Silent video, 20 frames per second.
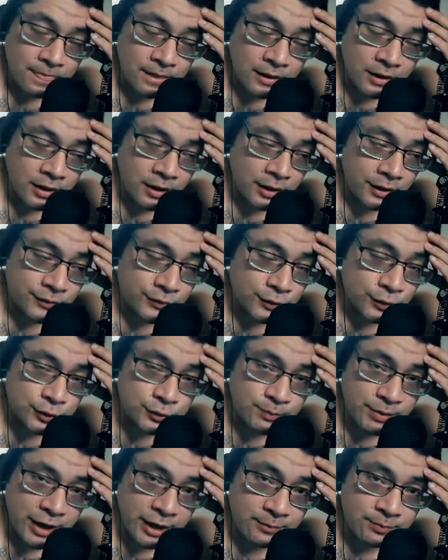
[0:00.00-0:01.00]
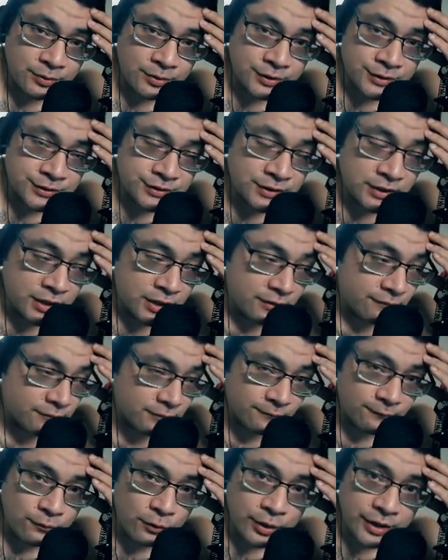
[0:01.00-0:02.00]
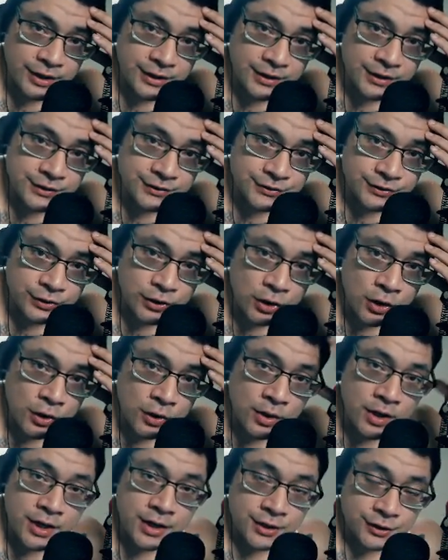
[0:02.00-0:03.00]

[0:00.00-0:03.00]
uh, newspapers from 40 years ago.